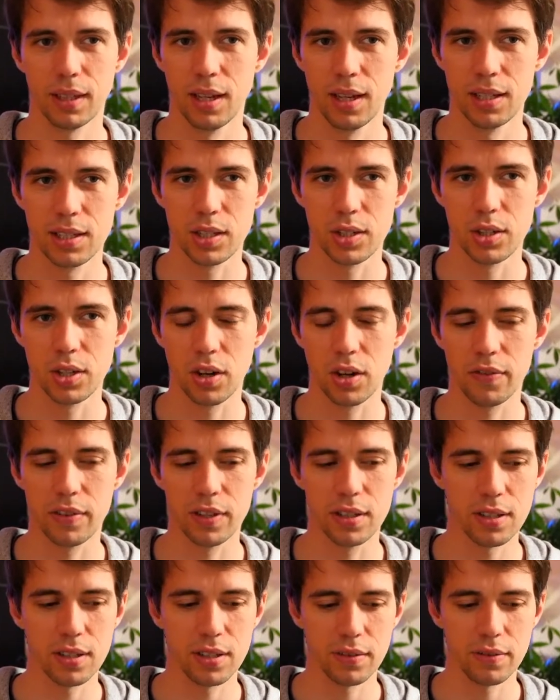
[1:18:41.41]
It's a
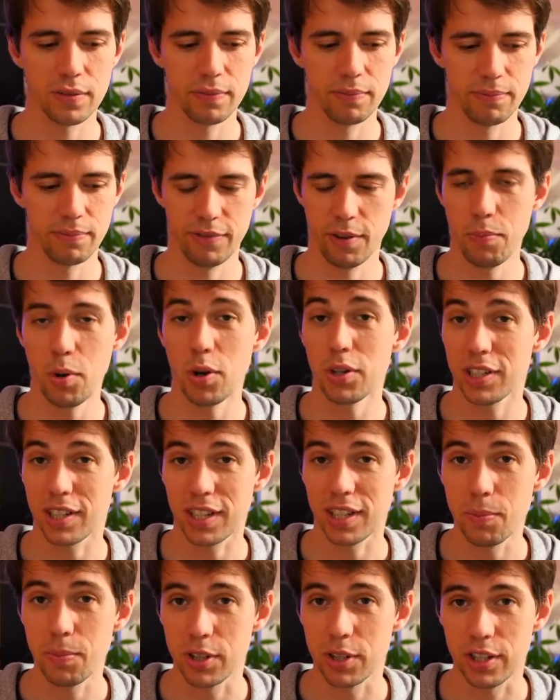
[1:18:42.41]
service for
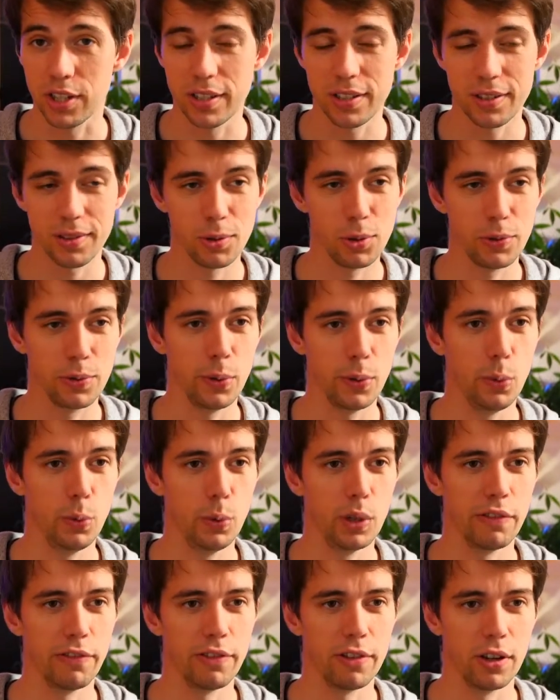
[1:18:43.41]
posting images. Who
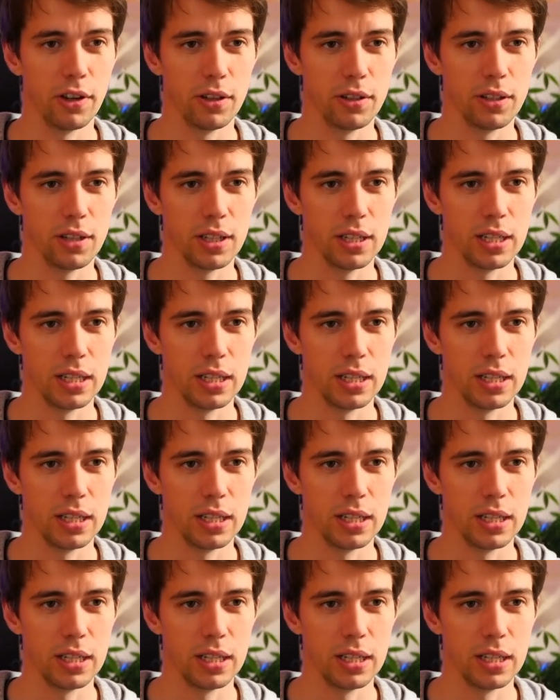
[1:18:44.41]
would have thought?